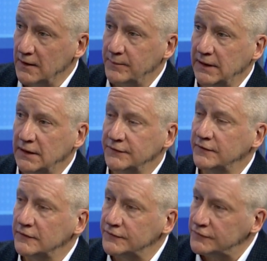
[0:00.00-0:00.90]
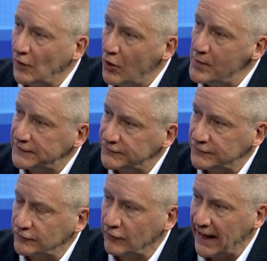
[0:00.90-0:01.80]
Because there's so much
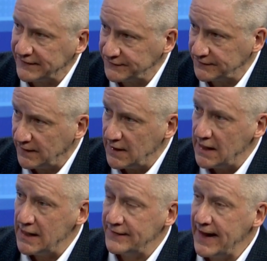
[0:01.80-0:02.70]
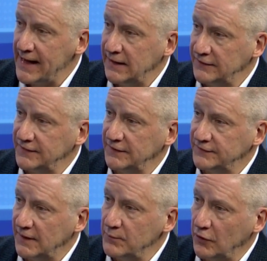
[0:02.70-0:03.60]
stress that
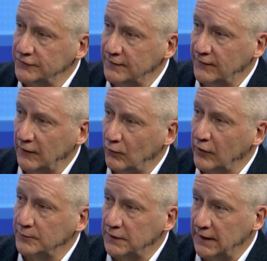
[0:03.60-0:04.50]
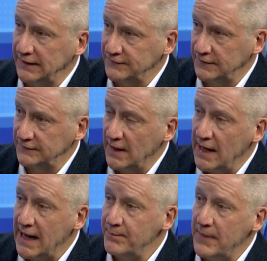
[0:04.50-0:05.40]
exists in most of our workplaces,
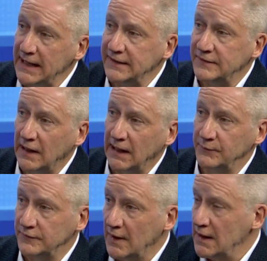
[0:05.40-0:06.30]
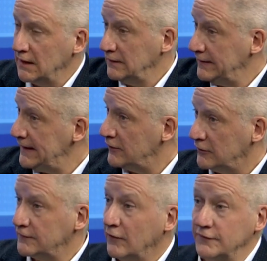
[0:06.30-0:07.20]
and many times
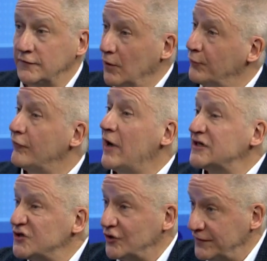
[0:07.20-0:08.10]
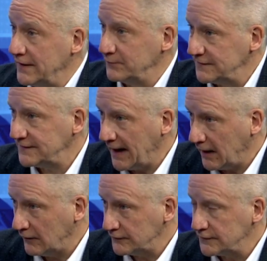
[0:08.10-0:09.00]
leaders are so pressured
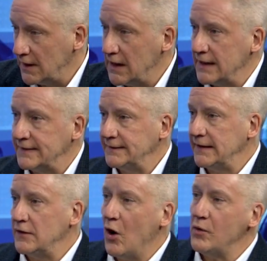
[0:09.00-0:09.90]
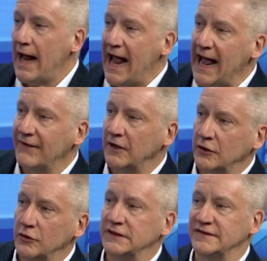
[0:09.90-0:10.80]
themselves that they don't have a
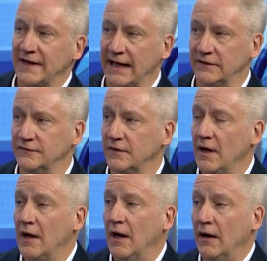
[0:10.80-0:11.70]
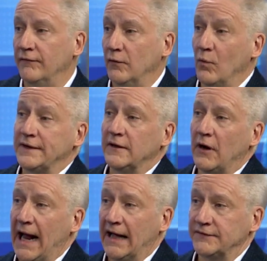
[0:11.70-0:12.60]
good sense of what
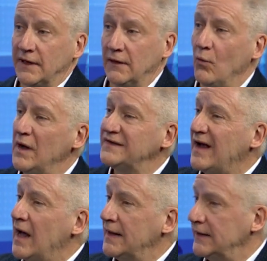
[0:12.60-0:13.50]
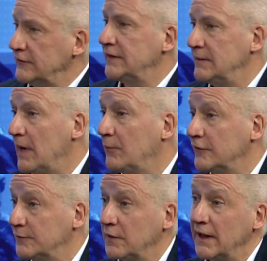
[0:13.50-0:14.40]
they're asking, what's on their team
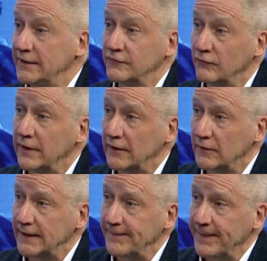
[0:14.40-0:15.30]
members' plates, really.